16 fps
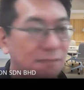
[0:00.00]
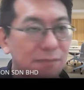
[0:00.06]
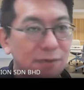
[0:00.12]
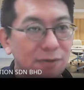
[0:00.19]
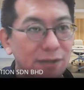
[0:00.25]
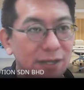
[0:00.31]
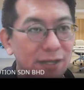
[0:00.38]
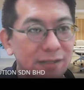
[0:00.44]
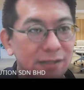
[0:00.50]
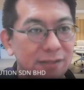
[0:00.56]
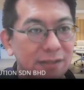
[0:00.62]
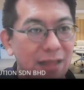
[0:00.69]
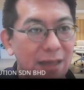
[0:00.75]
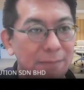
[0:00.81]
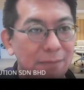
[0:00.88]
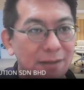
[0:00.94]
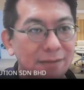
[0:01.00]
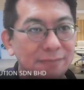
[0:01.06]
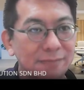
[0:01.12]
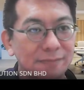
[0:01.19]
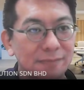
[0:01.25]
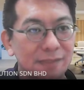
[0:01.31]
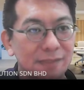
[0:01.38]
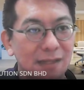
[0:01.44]
building name,
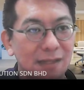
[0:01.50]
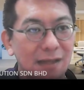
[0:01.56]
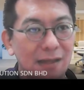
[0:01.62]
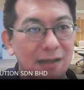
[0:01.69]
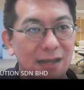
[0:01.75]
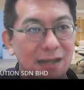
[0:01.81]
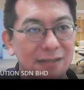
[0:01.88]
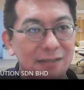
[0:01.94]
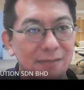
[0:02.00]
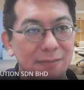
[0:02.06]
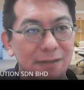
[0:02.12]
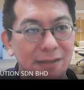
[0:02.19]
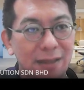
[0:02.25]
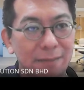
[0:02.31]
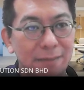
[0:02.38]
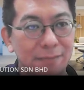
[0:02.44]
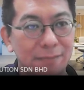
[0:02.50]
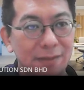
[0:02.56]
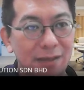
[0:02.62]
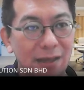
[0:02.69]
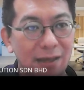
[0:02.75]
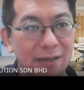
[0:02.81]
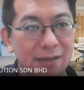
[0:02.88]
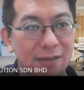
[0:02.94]
the customer name.
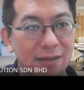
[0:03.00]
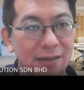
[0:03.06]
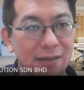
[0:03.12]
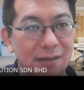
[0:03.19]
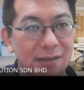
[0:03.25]
Okay,